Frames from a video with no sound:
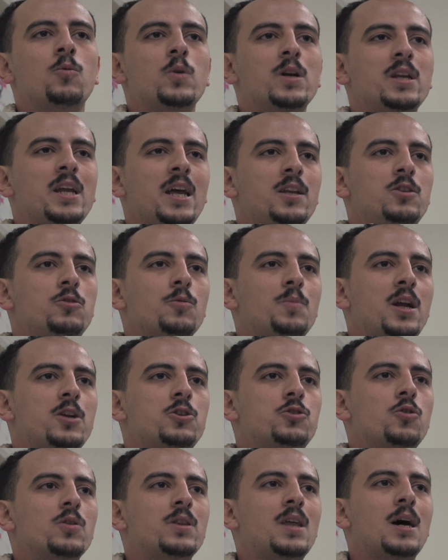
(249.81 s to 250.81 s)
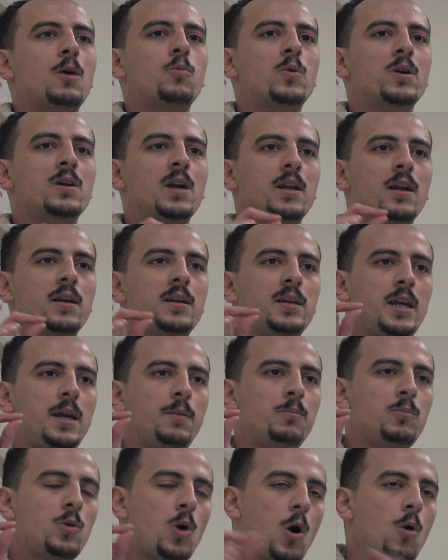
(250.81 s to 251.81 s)
we need to make sure that we're going to
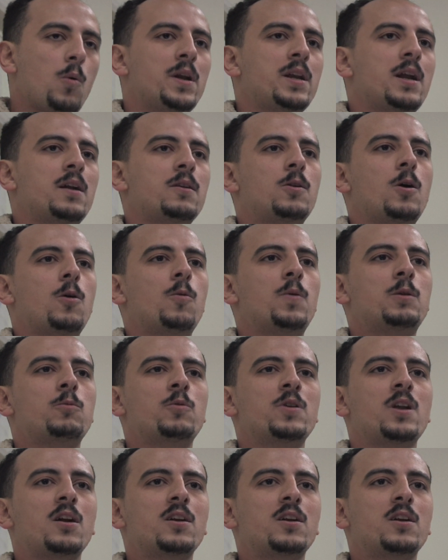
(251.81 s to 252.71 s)
keep going and going.